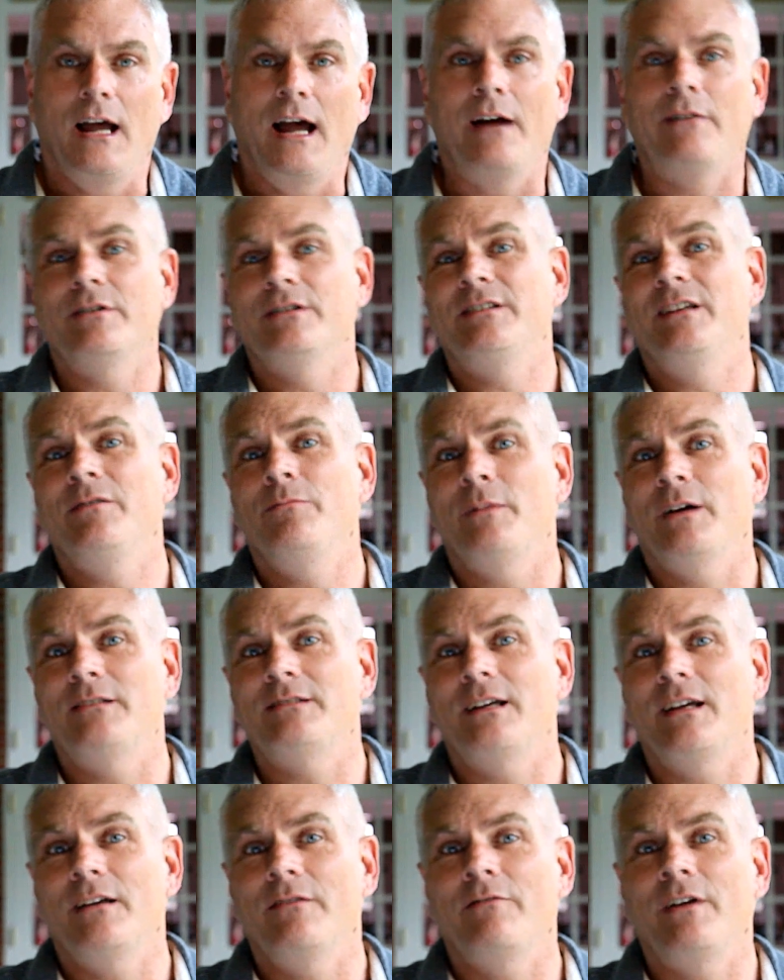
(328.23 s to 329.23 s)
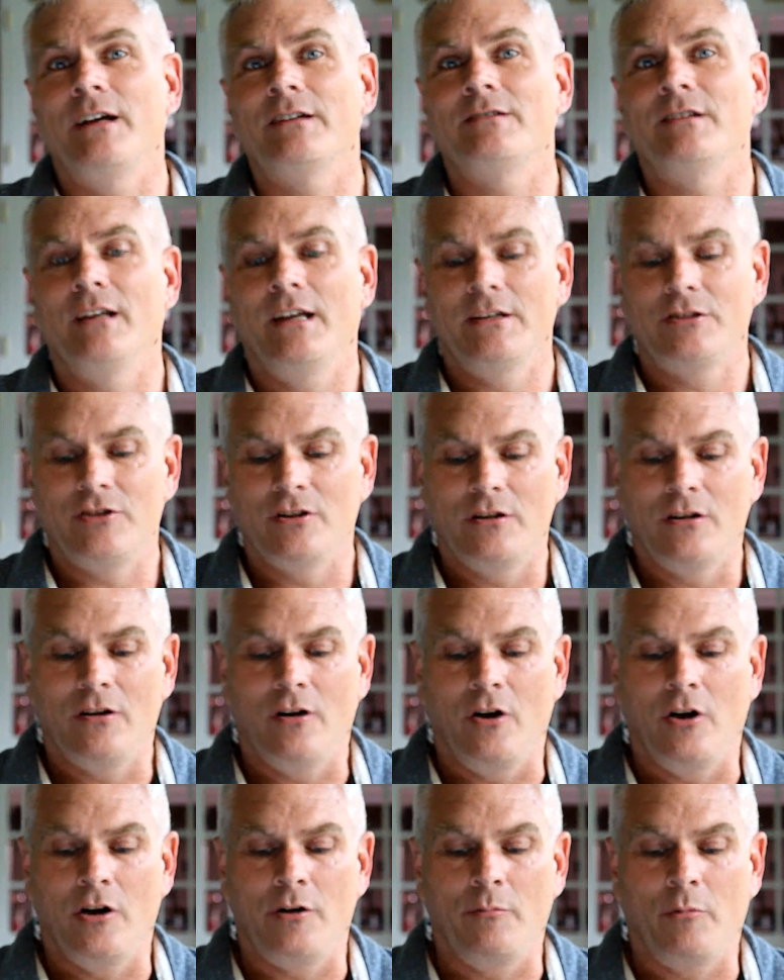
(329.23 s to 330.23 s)
I received my second vaccination
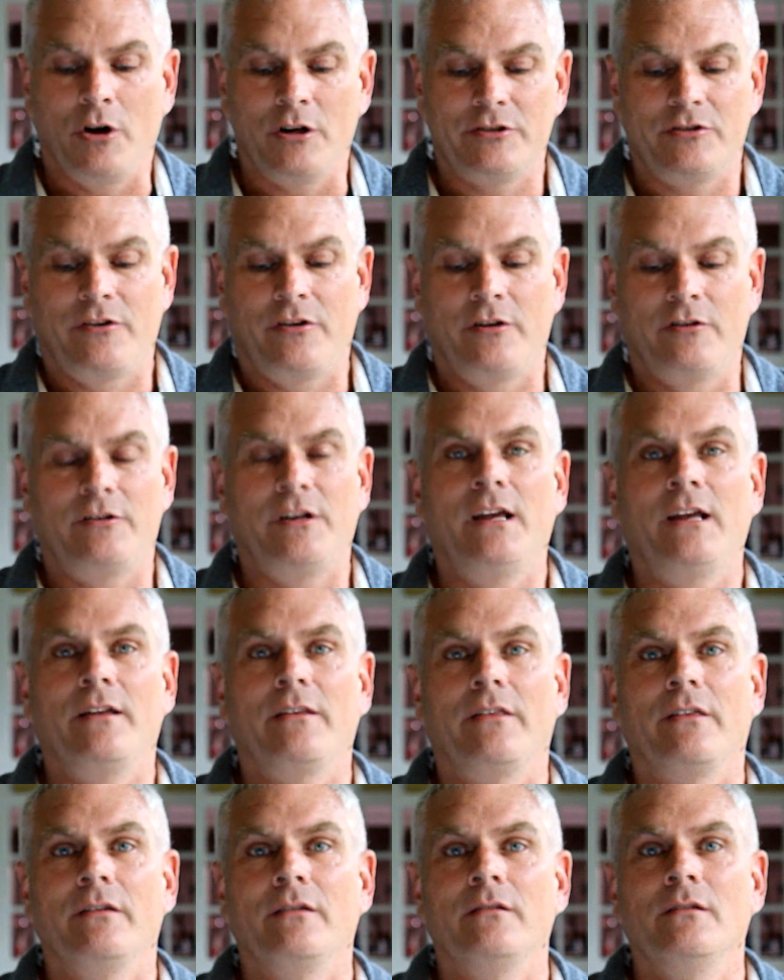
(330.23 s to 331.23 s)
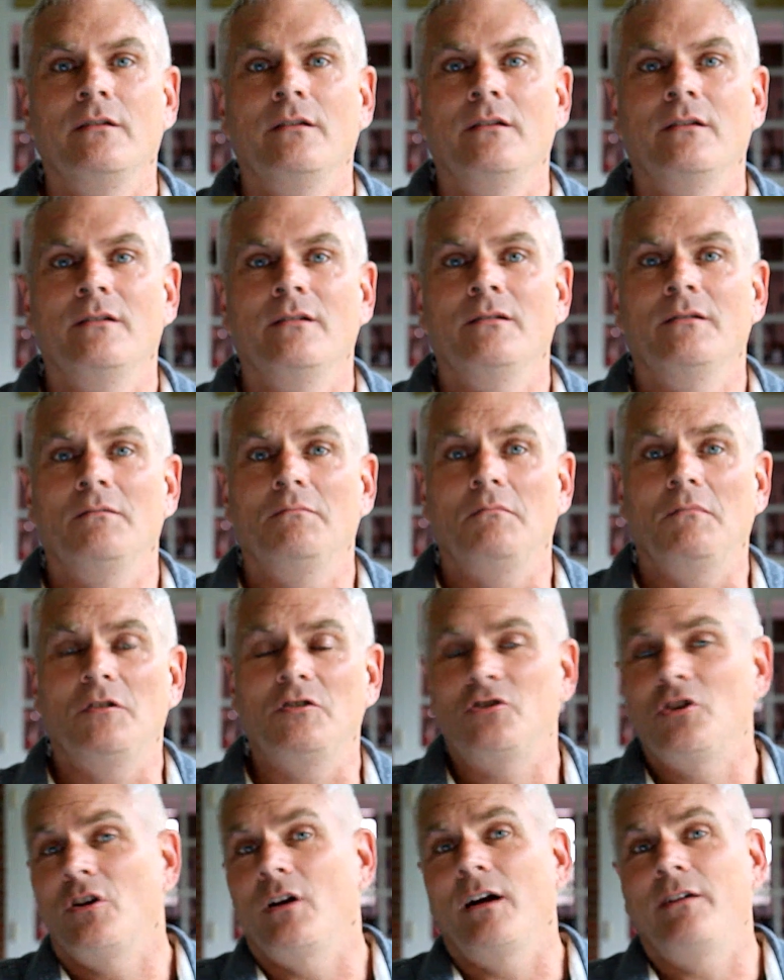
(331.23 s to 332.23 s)
on March 13th.
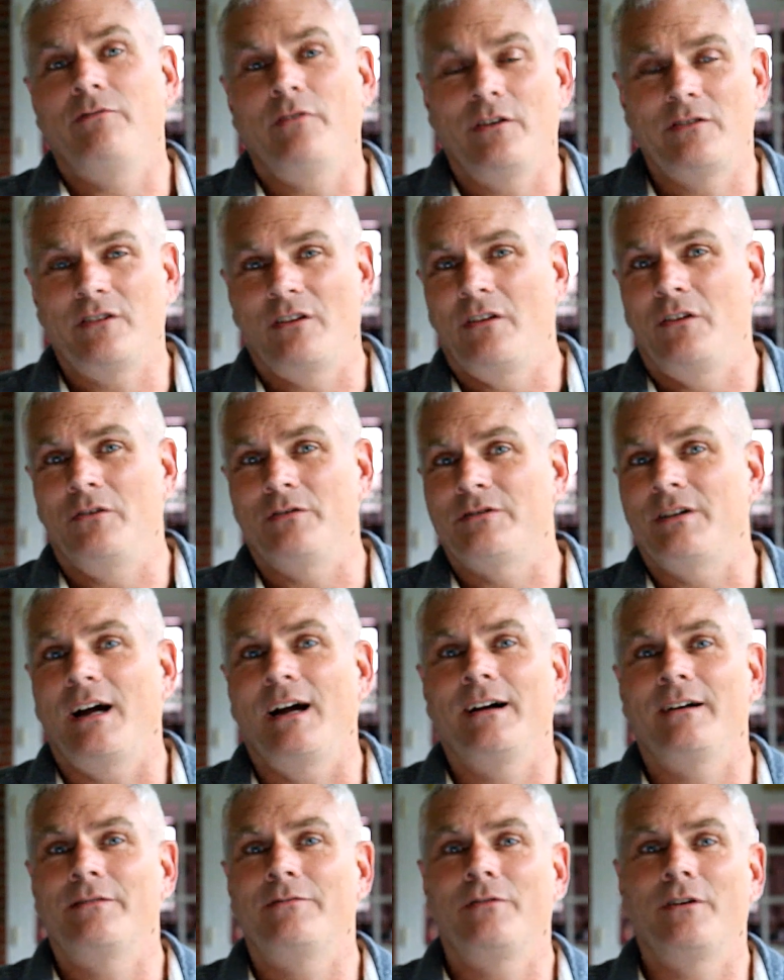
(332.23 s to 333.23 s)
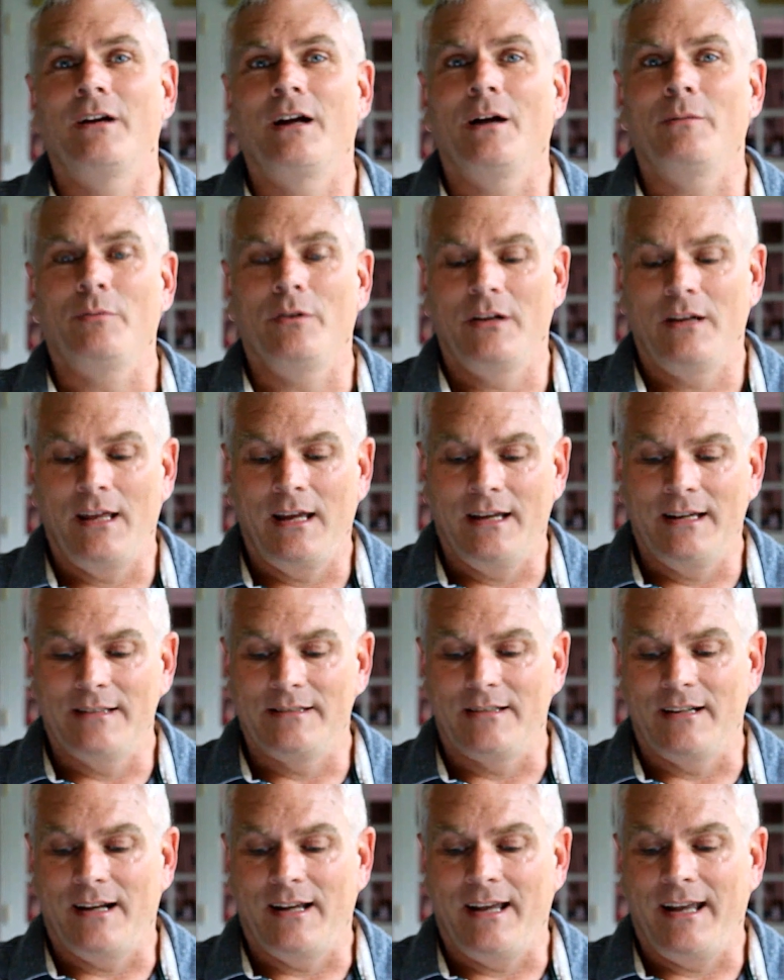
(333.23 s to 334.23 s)
Sure, I felt a little tired for a couple of days
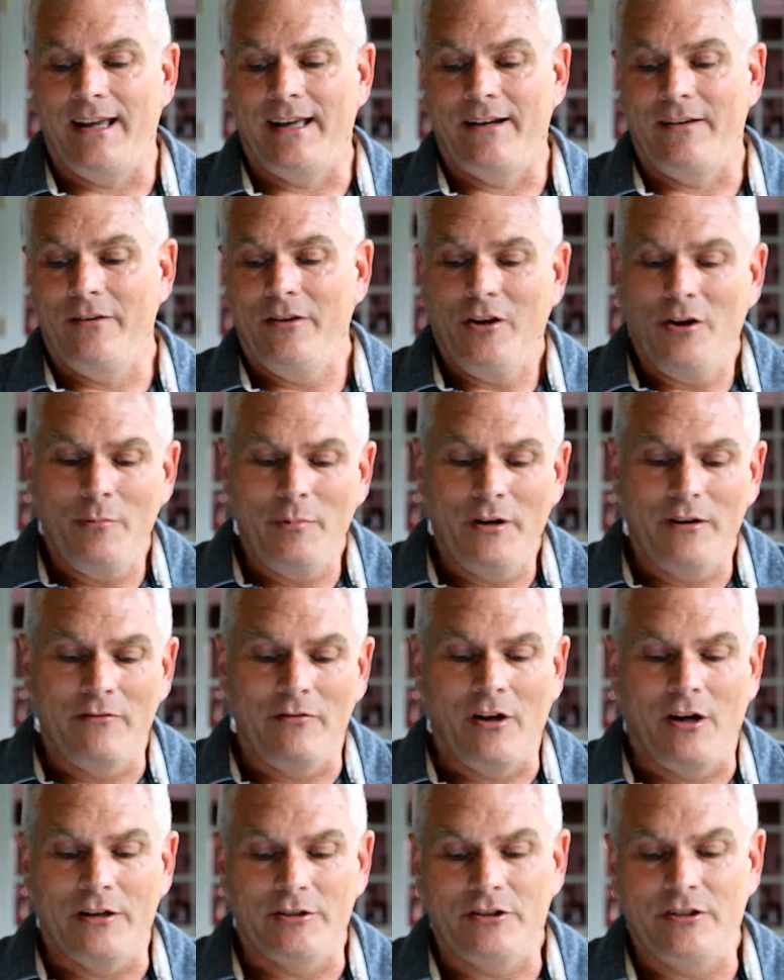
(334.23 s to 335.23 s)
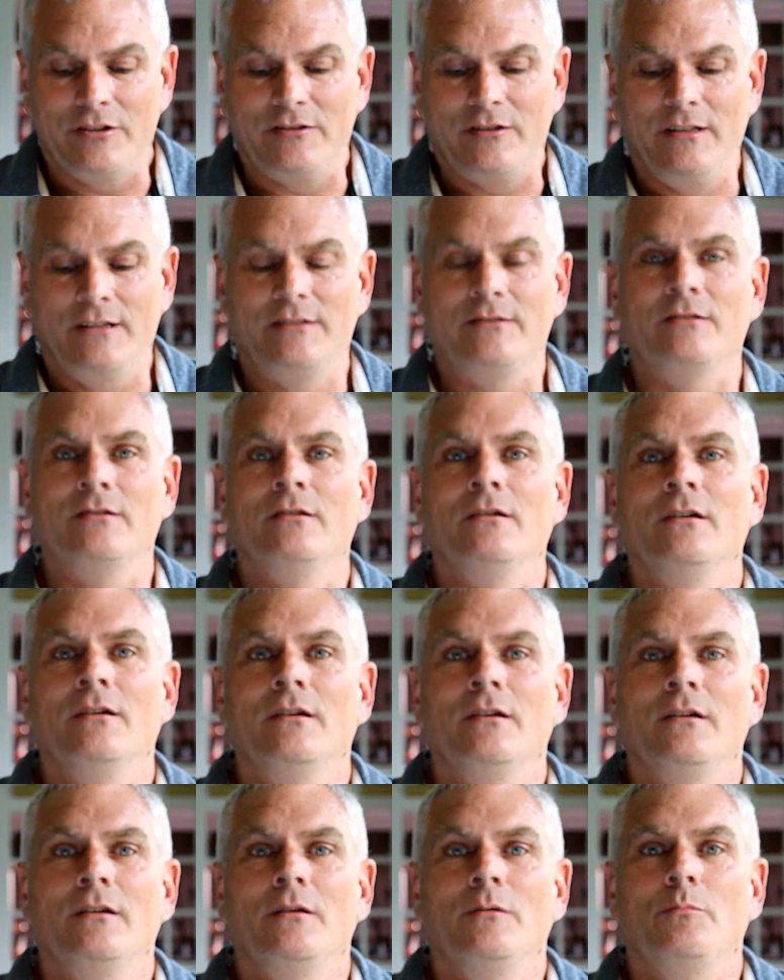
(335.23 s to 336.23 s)
and I had a little bit of nauseousness,
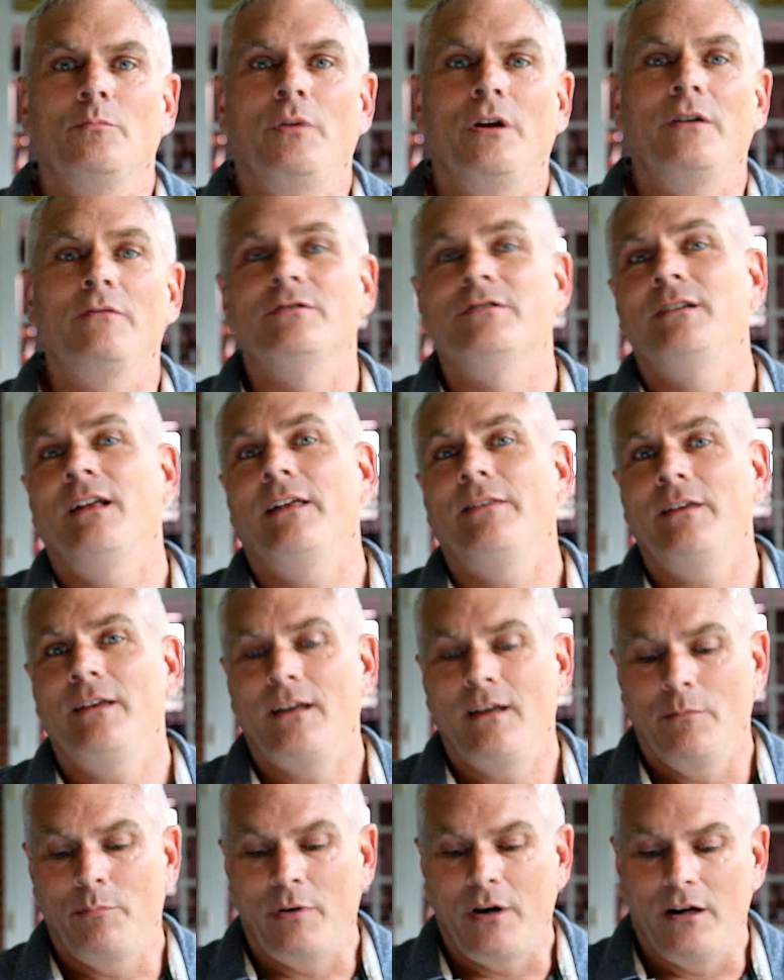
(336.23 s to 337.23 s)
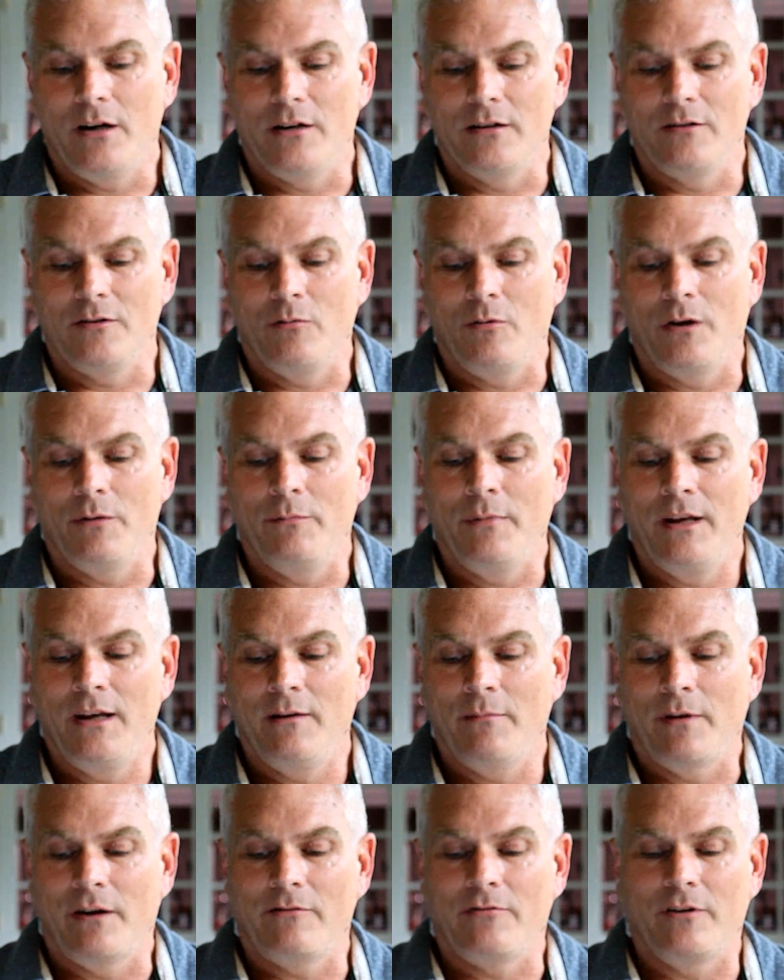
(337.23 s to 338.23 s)
but it was nothing compared to what many of
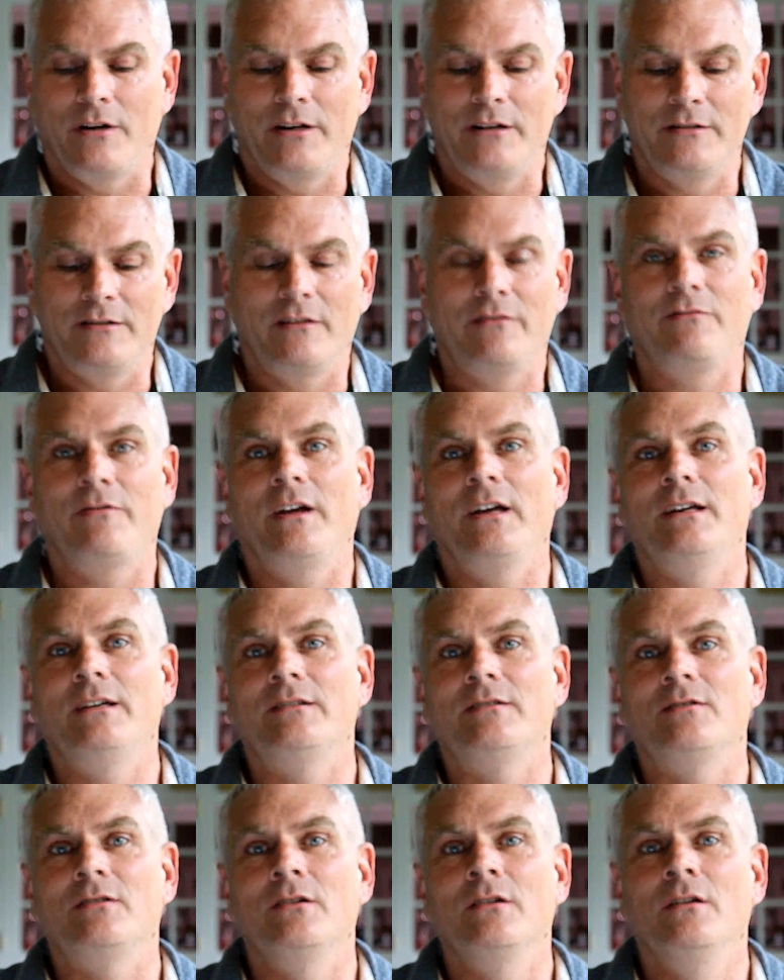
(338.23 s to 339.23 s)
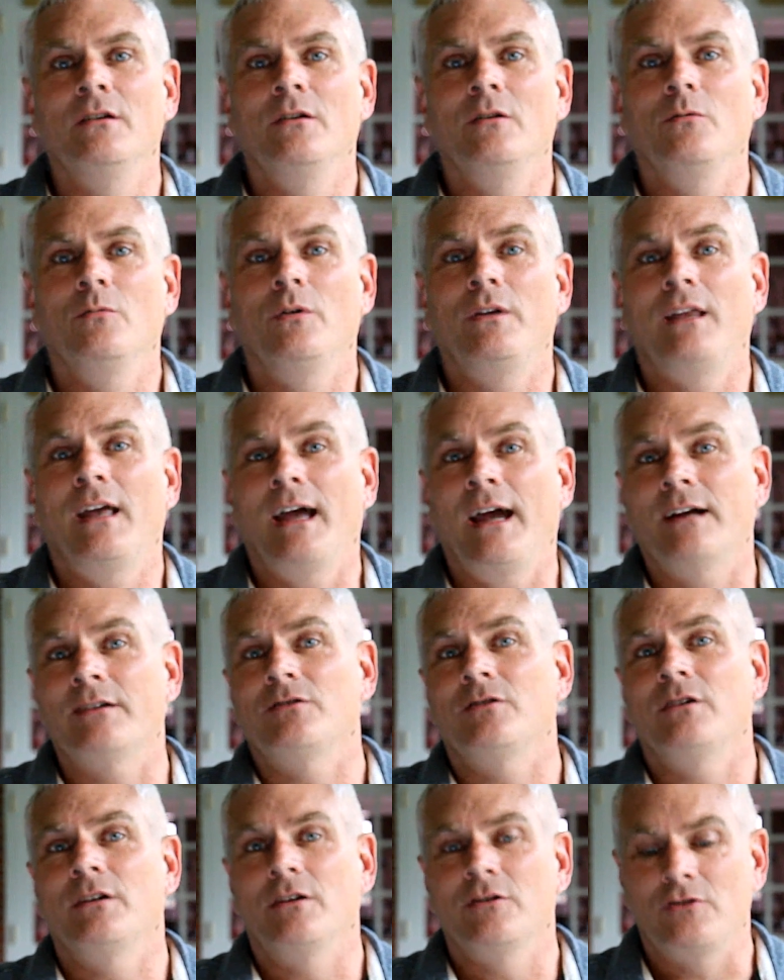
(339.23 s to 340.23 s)
my friends have faced when they actually
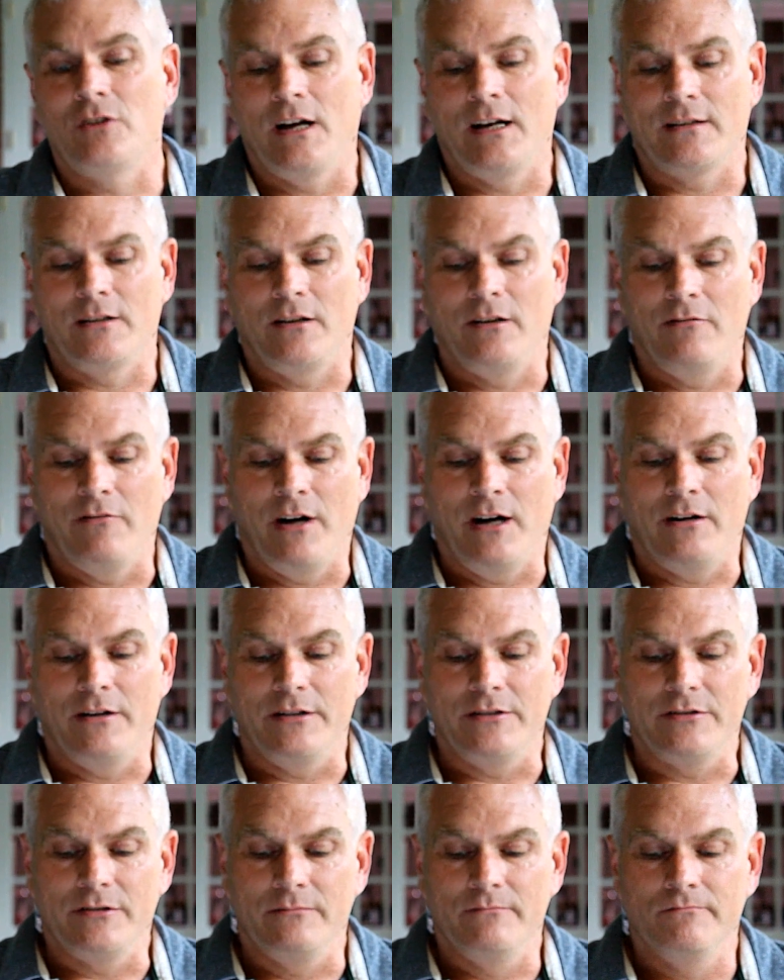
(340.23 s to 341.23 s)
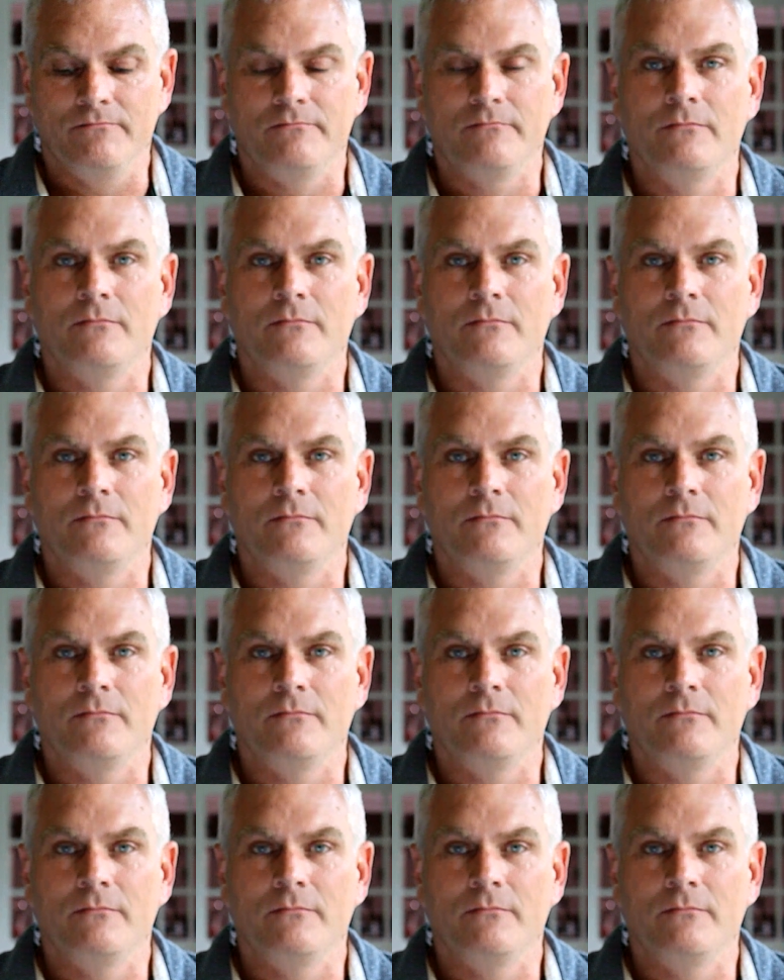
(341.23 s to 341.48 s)
contracted the virus.